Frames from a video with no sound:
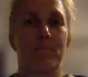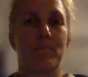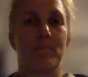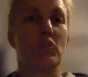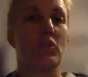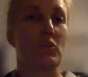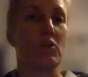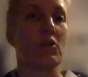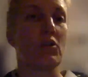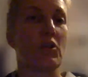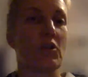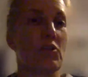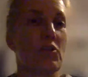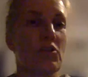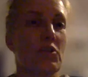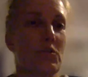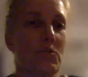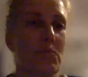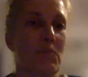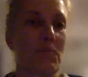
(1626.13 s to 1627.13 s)

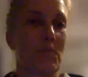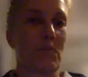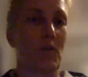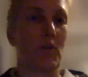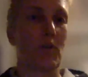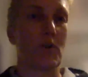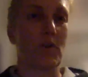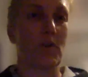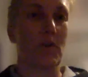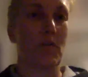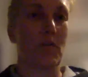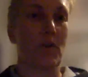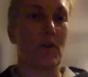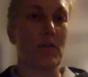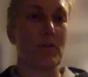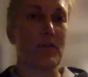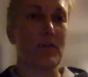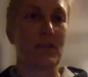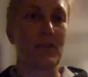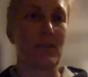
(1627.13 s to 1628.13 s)
to learn their
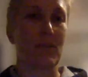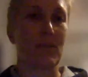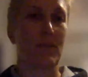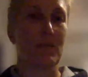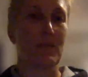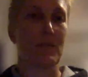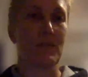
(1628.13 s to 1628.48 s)
own skills